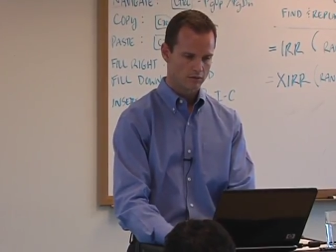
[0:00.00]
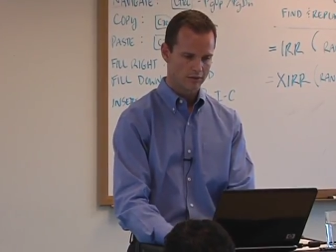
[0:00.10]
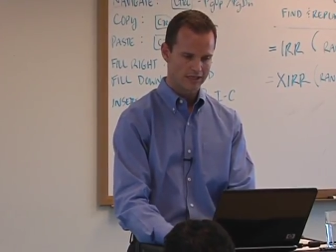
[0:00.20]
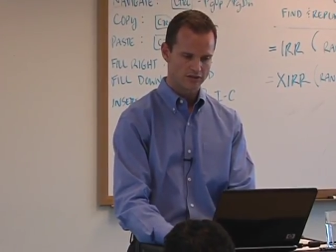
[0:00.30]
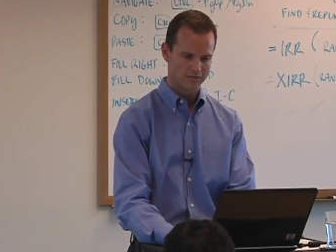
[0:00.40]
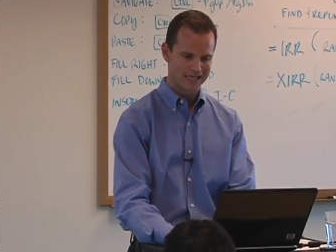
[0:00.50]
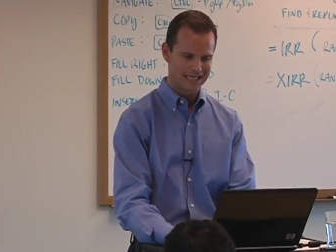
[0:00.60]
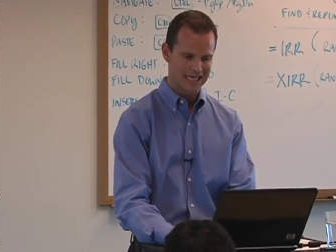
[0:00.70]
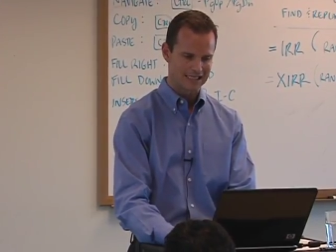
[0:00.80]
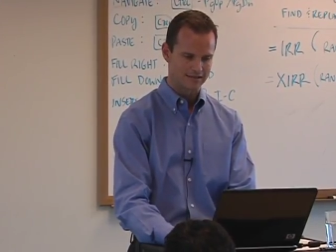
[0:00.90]
range of my
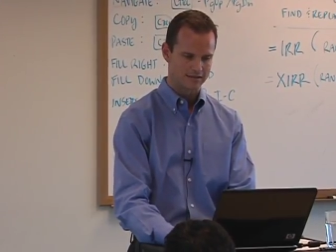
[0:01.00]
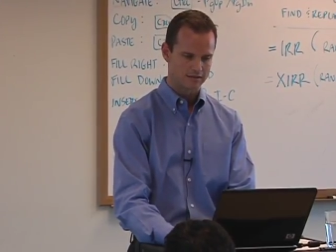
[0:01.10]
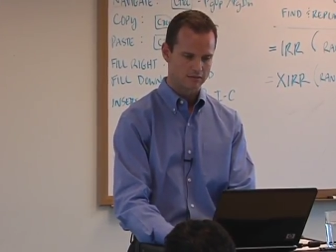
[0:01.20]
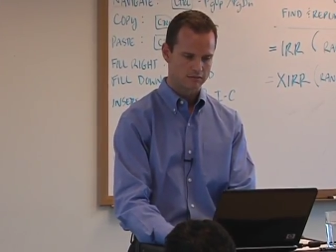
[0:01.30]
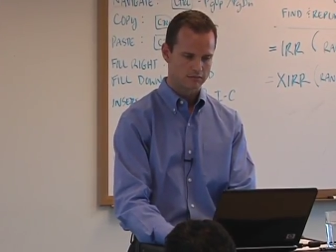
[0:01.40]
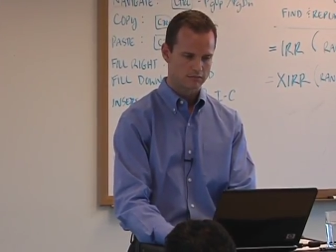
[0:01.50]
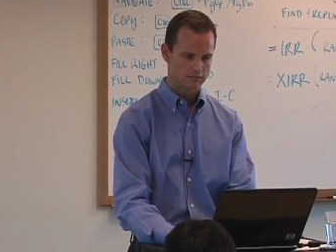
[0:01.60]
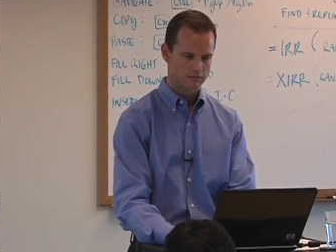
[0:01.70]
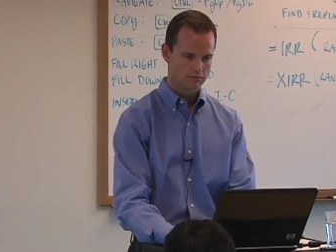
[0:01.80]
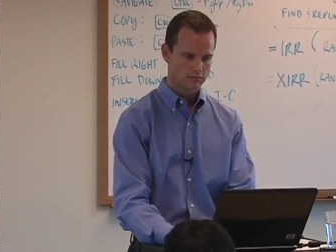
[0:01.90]
dates,
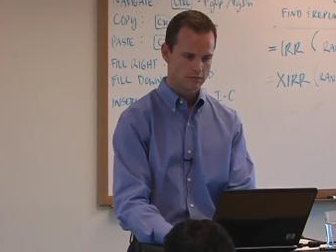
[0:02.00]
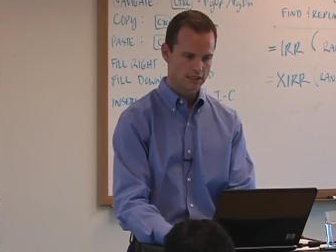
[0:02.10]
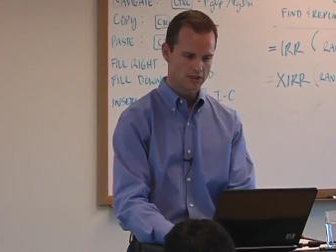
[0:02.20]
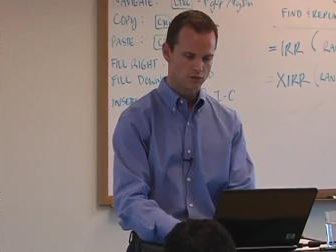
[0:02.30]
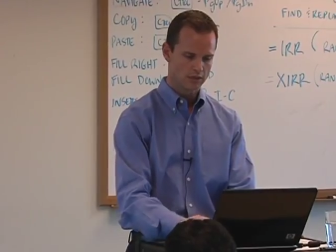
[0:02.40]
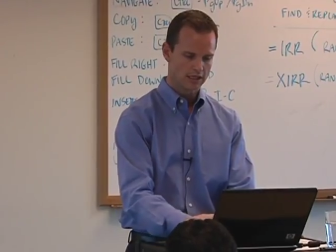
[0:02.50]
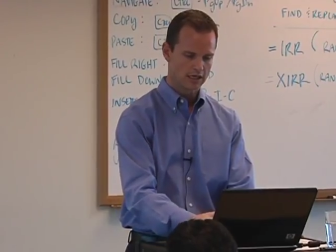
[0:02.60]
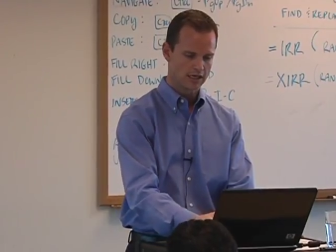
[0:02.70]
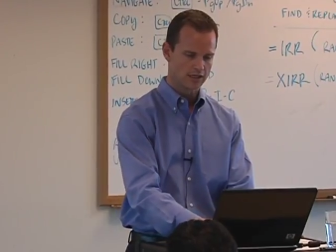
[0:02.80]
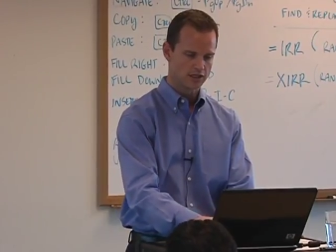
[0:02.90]

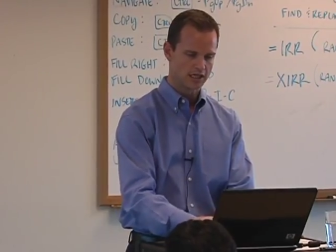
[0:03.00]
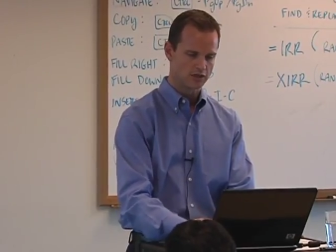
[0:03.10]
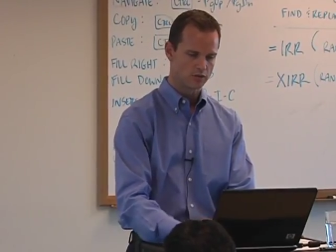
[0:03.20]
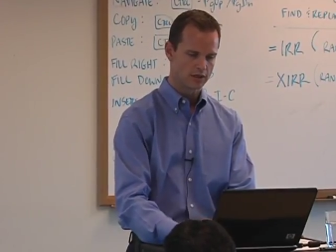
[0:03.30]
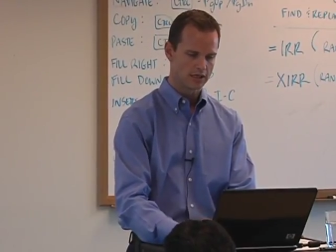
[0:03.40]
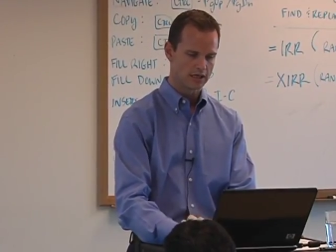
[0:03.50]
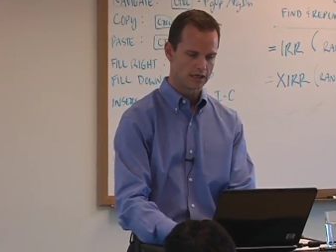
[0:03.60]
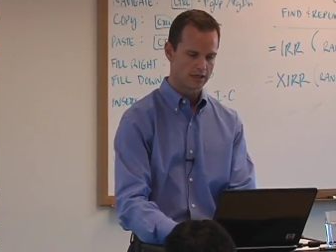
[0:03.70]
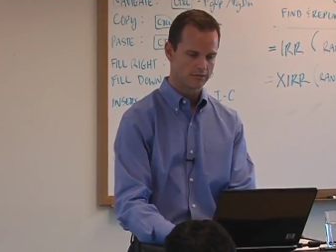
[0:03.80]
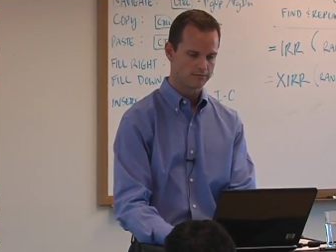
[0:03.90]
E29 to
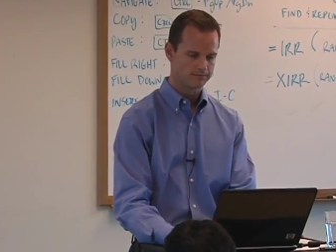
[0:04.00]
J29.